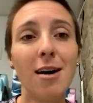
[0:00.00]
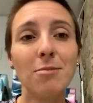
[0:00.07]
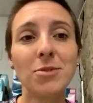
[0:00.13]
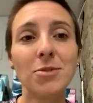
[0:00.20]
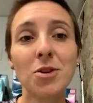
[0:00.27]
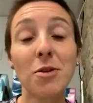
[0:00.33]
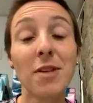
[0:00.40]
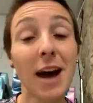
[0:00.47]

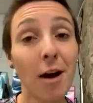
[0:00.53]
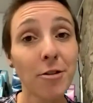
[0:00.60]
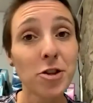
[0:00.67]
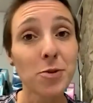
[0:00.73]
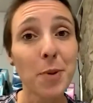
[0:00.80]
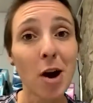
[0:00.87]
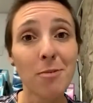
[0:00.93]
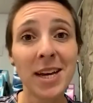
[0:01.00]
So the health
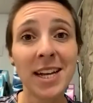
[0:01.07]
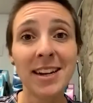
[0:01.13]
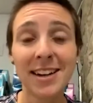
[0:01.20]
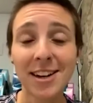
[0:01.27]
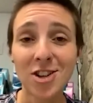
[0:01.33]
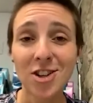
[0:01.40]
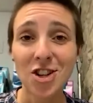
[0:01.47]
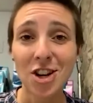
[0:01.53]
department, in
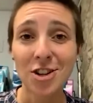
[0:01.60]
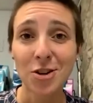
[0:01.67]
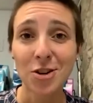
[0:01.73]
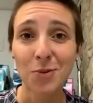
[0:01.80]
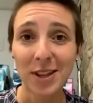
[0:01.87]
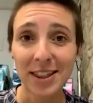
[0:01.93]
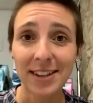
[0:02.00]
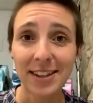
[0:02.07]
conjunction
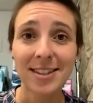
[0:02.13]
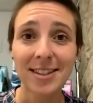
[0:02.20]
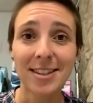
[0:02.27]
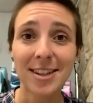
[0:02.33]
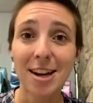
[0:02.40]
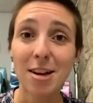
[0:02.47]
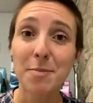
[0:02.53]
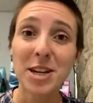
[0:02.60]
with this, is
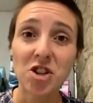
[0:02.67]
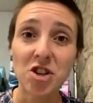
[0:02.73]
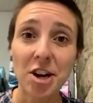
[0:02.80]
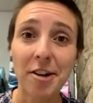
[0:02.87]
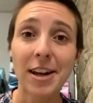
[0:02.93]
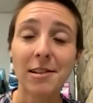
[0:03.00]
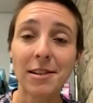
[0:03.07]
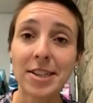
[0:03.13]
going to be
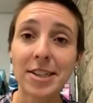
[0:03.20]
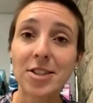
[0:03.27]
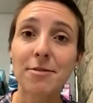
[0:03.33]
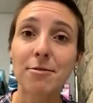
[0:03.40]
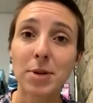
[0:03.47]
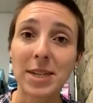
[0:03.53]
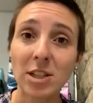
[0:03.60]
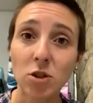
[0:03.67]
sharing a list of
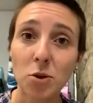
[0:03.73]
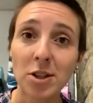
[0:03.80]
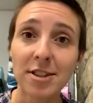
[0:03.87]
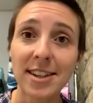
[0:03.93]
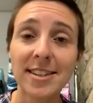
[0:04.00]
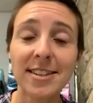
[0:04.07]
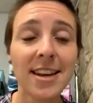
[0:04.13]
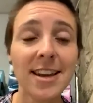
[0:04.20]

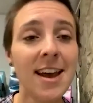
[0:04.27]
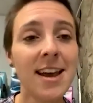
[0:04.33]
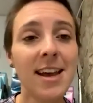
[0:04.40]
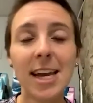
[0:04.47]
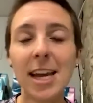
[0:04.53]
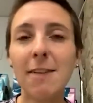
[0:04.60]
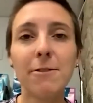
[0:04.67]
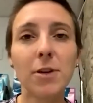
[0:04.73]
resources
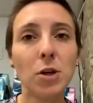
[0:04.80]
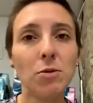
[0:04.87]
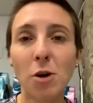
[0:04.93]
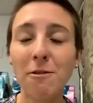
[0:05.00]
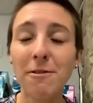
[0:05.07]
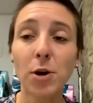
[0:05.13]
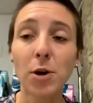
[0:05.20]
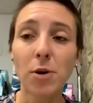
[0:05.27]
if you
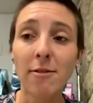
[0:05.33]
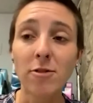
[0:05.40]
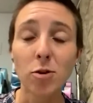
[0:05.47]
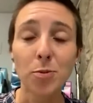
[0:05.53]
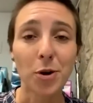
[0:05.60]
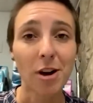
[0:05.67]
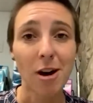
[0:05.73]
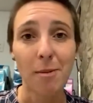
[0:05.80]
don't feel
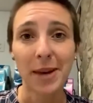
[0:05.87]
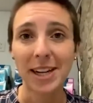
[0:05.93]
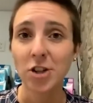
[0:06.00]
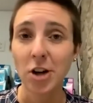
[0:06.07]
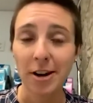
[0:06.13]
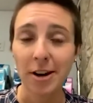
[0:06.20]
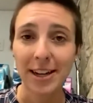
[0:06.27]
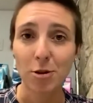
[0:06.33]
comfortable coming and
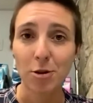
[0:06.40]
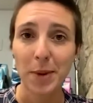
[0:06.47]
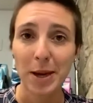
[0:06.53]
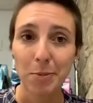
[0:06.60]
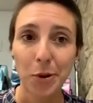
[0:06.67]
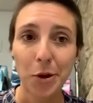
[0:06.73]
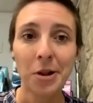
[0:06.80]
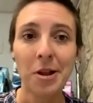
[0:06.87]
talking to
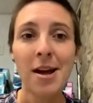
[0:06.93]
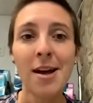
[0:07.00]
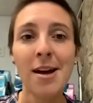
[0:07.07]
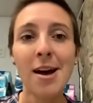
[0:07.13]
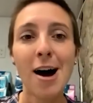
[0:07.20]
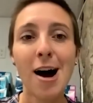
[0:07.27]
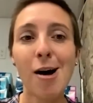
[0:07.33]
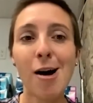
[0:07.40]
people.
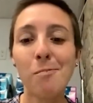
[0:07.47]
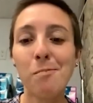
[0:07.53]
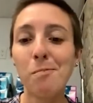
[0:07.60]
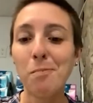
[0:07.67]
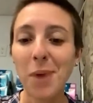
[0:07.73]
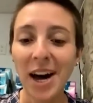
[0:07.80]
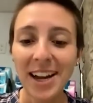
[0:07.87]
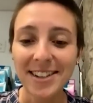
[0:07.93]

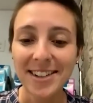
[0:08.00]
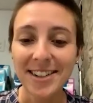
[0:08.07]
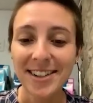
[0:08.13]
But,